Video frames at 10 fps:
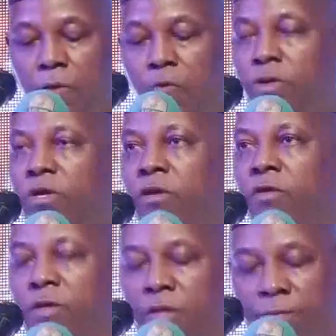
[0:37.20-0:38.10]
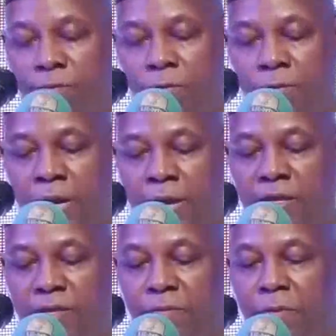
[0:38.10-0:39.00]
continuously from
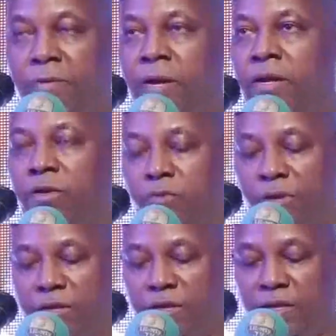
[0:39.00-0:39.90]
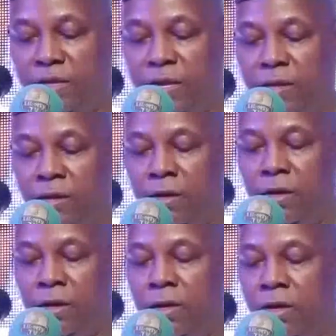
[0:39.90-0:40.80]
9th February 2010
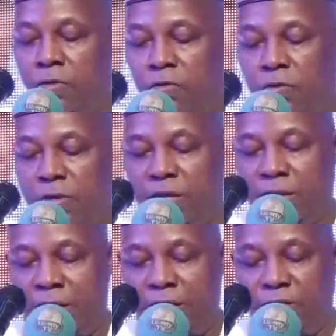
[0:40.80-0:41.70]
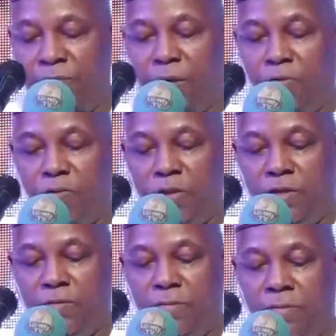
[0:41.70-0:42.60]
to 29th May
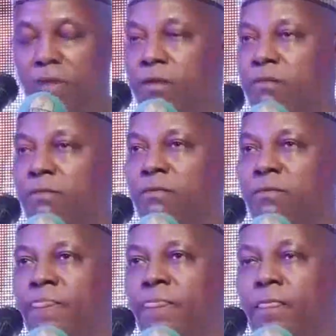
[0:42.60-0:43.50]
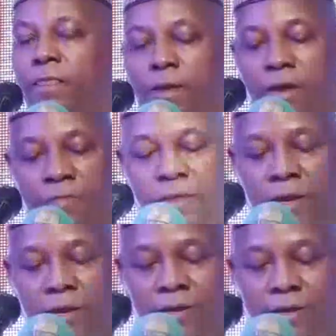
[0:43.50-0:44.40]
2015, either
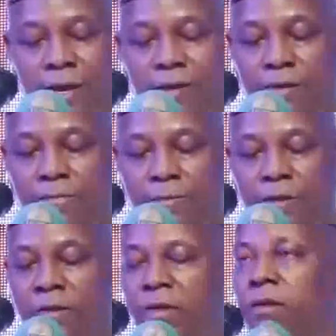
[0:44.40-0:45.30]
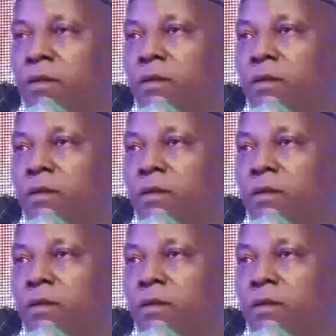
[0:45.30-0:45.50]
as acting president,